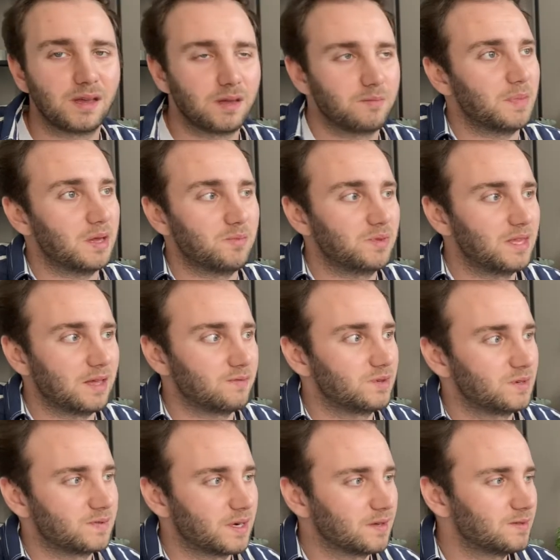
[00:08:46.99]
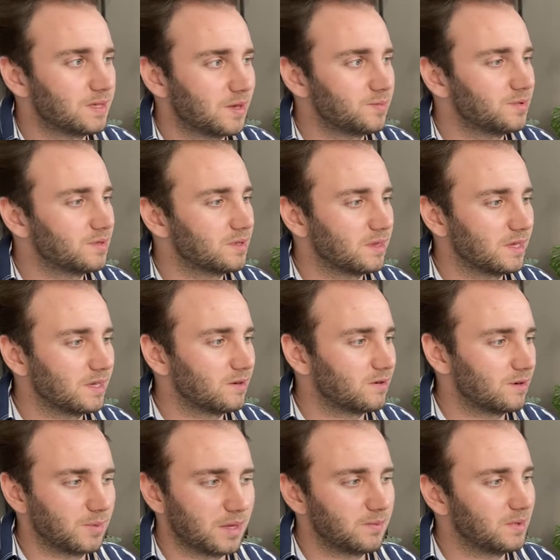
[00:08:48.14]
maybe they would arrive separately or
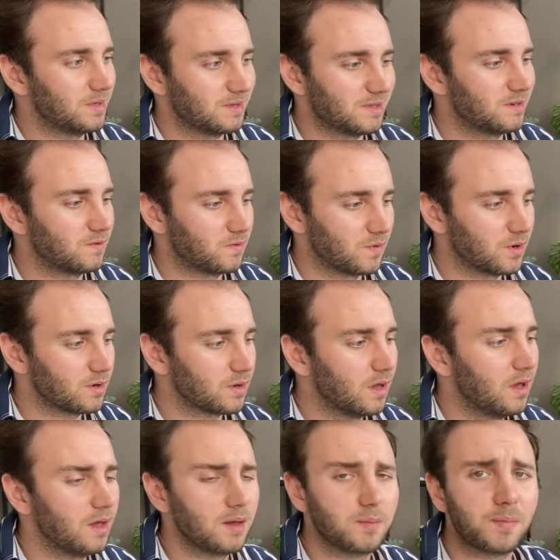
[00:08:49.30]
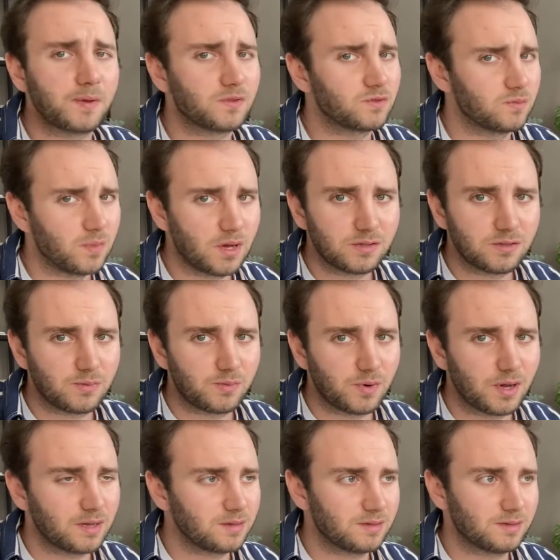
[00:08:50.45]
maybe it didn't work, but to my
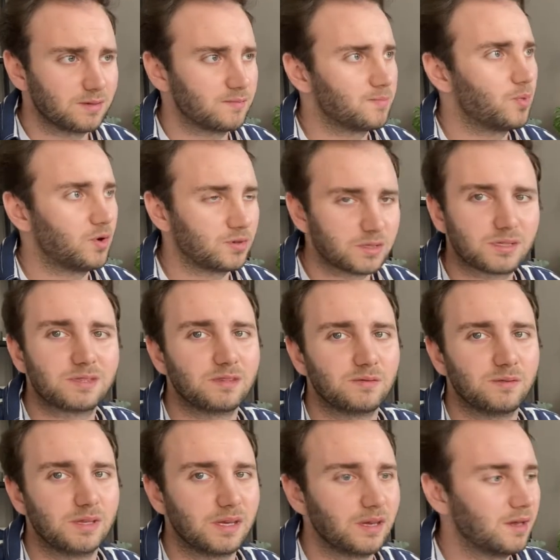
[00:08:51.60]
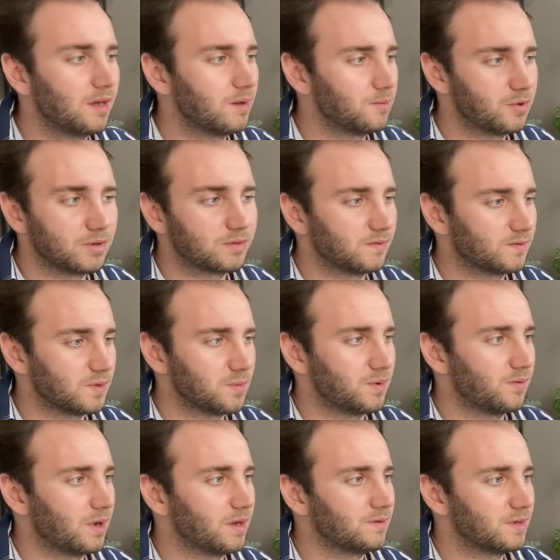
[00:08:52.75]
surprise, positively, both of them
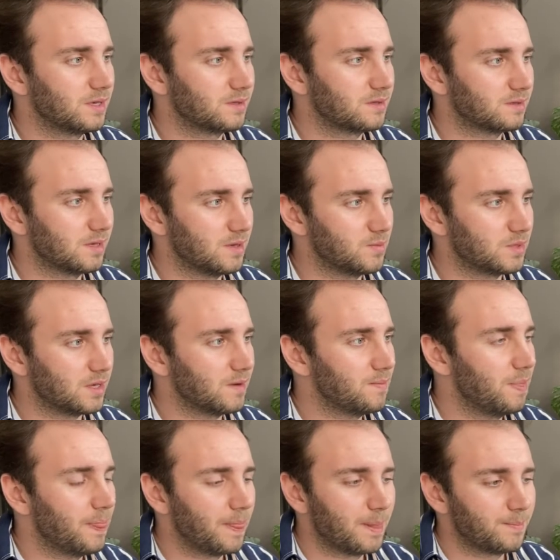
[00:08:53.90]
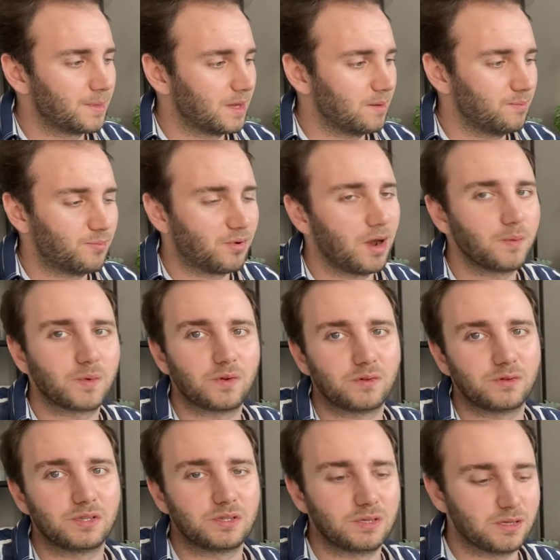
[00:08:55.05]
arrived at the same time in prime
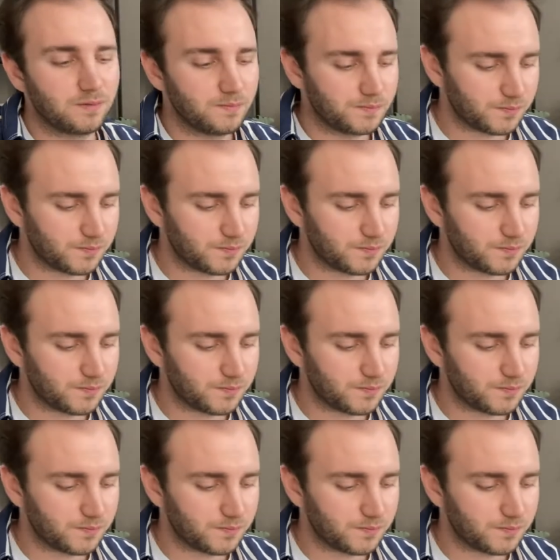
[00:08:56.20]
condition.